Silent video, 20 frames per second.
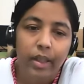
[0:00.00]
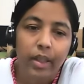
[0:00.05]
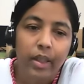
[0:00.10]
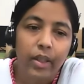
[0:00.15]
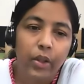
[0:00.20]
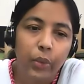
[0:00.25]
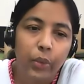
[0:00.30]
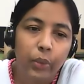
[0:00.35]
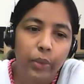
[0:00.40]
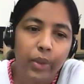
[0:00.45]

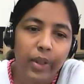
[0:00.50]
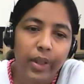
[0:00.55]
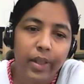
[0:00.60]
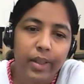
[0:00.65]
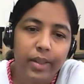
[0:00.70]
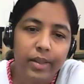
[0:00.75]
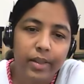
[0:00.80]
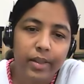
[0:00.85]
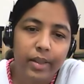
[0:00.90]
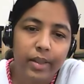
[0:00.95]

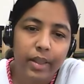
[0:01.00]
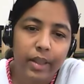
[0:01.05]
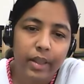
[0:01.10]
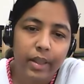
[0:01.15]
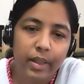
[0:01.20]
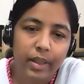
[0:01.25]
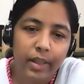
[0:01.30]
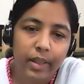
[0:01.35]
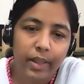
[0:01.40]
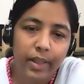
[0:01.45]
Nucleus
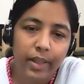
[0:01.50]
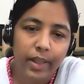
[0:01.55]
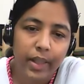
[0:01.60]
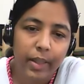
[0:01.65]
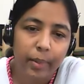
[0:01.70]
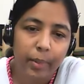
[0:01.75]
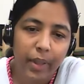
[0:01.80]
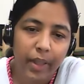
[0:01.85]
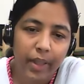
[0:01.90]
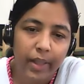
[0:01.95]

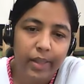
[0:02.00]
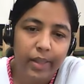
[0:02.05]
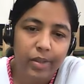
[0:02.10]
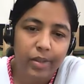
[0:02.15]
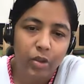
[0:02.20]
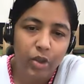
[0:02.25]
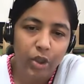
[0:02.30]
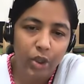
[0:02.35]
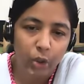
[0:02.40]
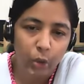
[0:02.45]
contain many
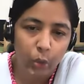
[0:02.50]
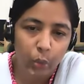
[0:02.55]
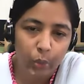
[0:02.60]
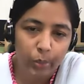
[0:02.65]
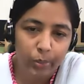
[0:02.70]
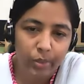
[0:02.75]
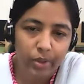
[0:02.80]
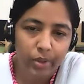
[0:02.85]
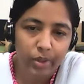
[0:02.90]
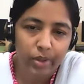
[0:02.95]

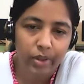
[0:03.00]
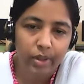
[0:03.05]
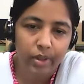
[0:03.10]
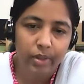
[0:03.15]
genomes,